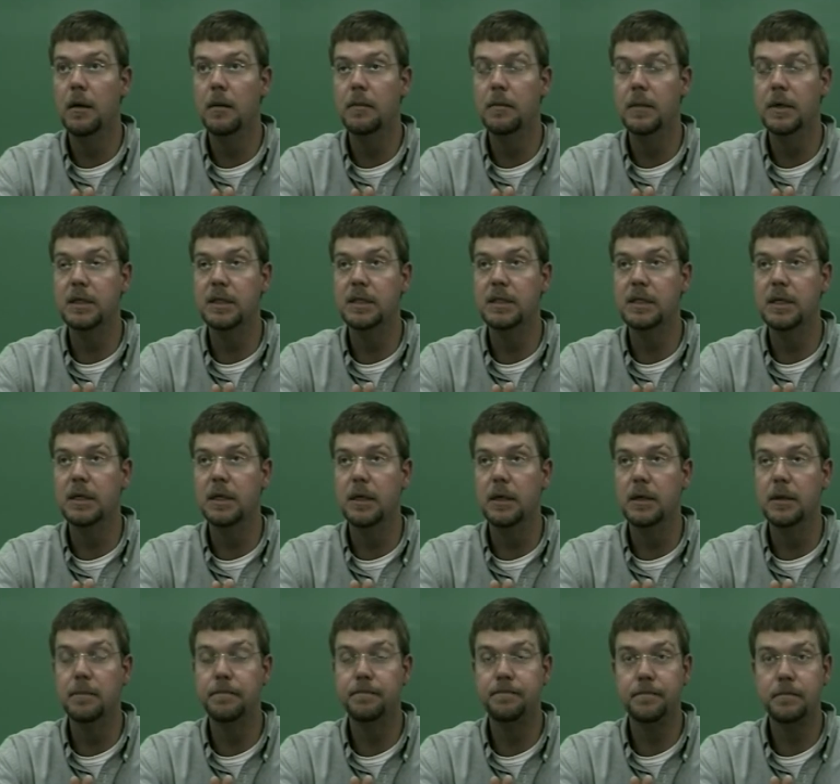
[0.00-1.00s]
But, uh,
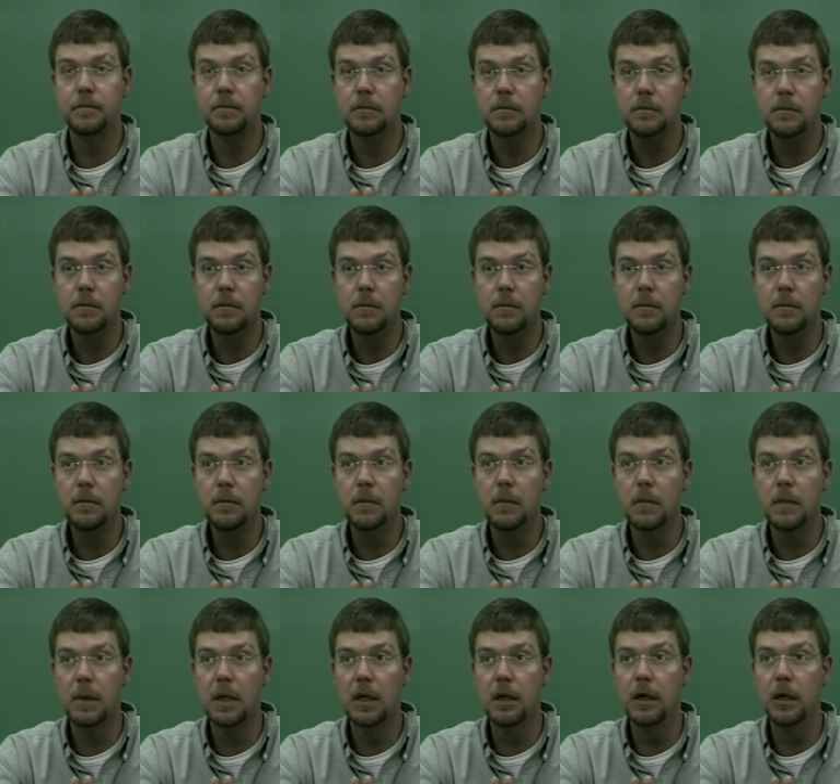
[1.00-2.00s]

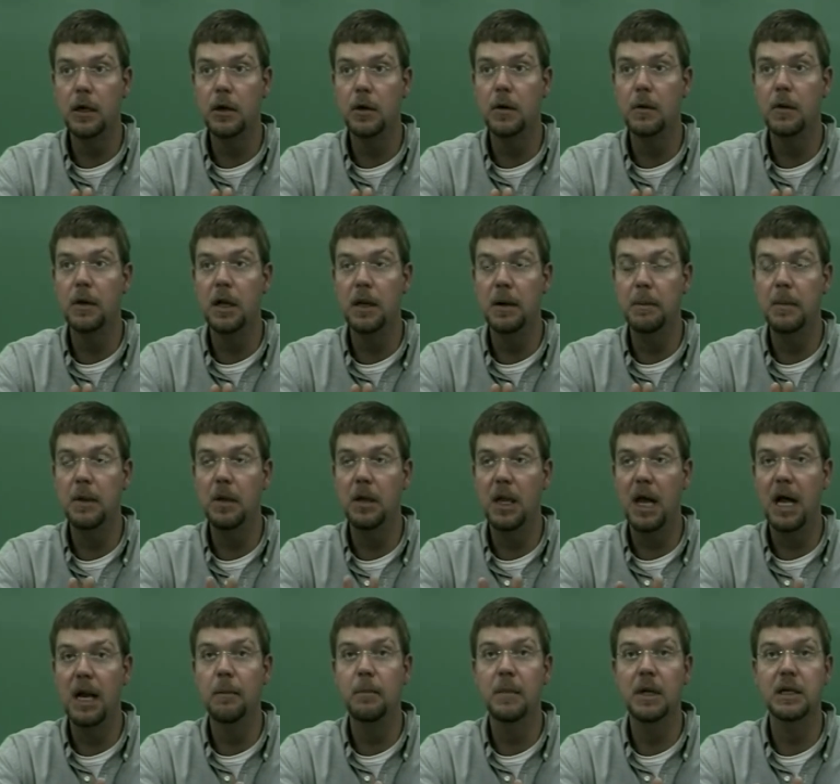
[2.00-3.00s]
you know, a, a
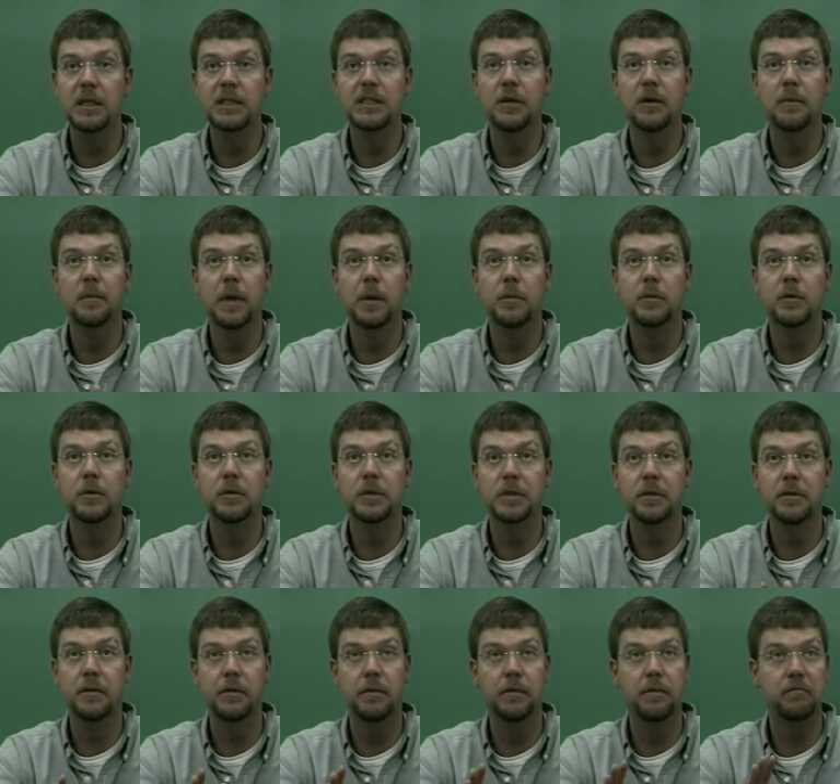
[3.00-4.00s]
lot of military members,
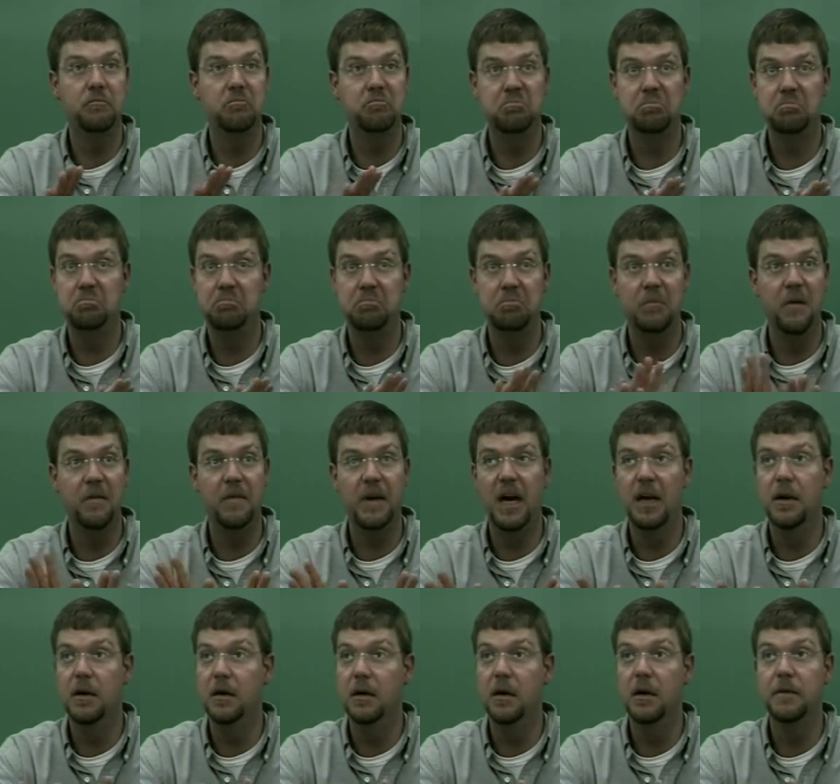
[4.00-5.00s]
are they've had
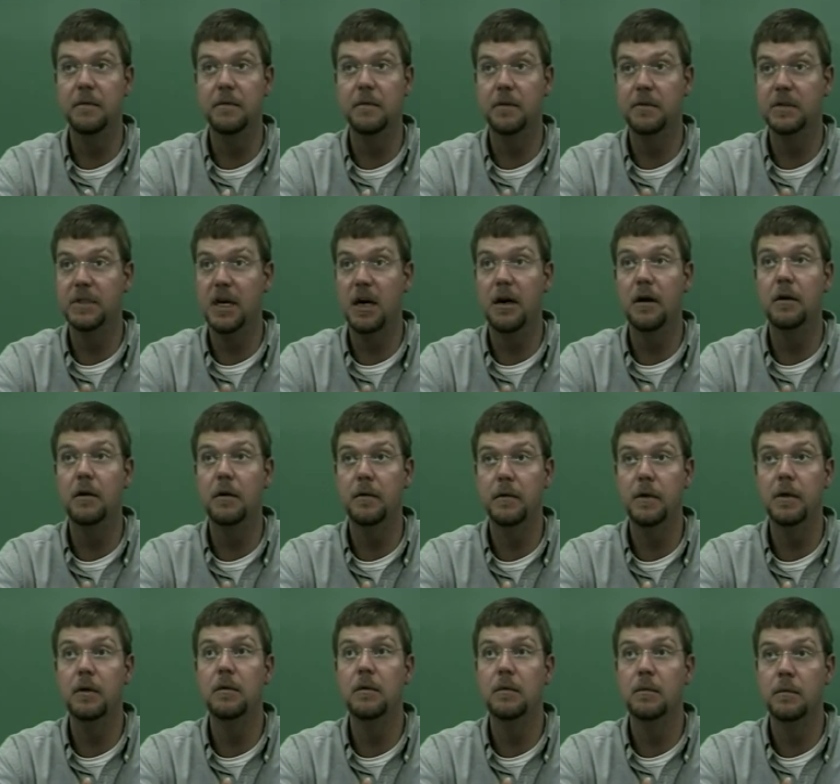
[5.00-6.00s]
enough. They're tired of it.
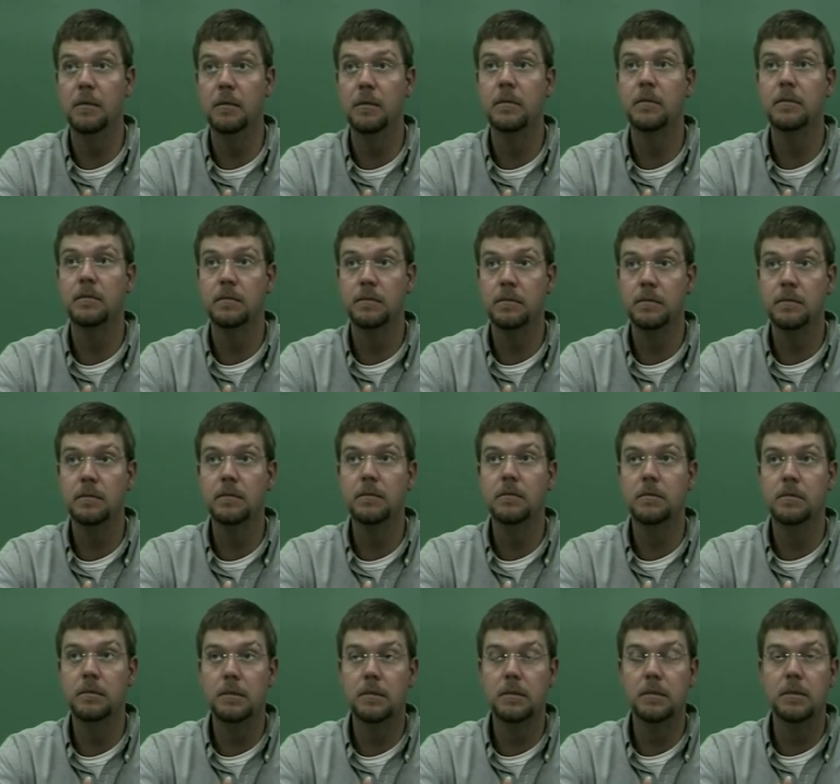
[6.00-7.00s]

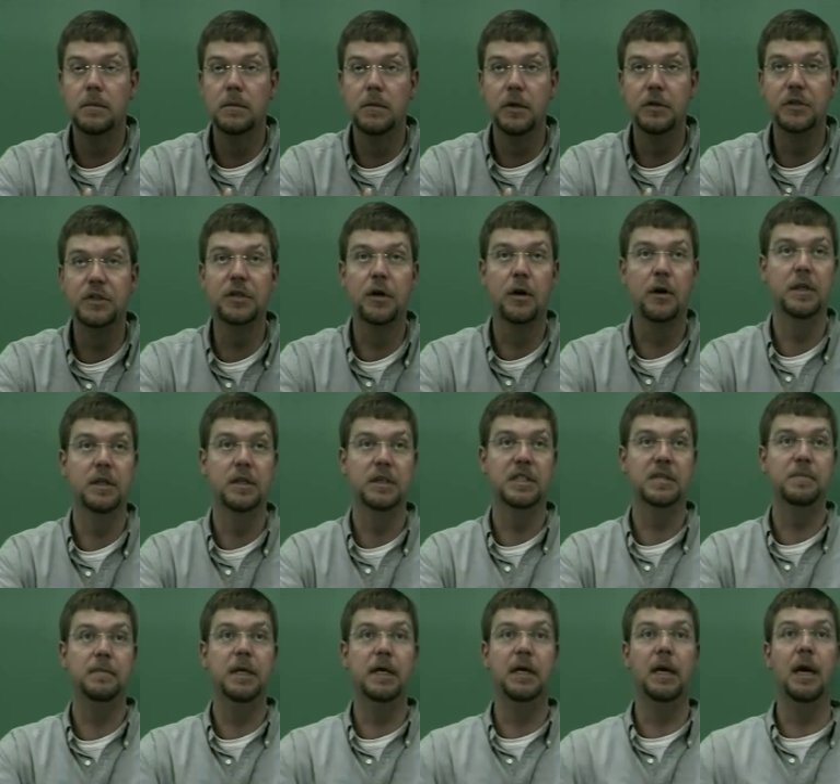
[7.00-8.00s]
And they're starting to
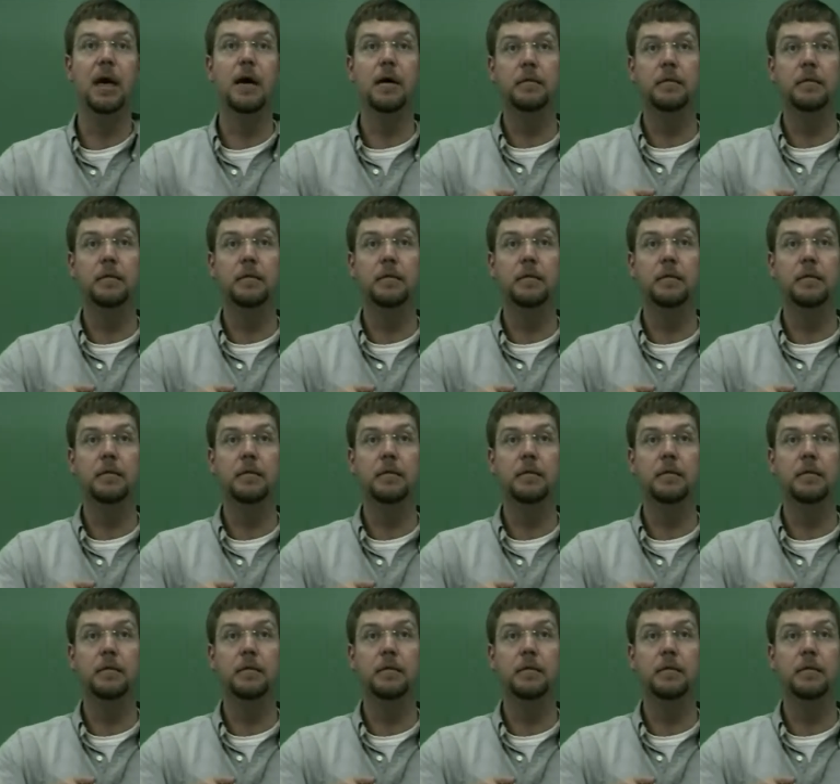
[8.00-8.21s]
speak out.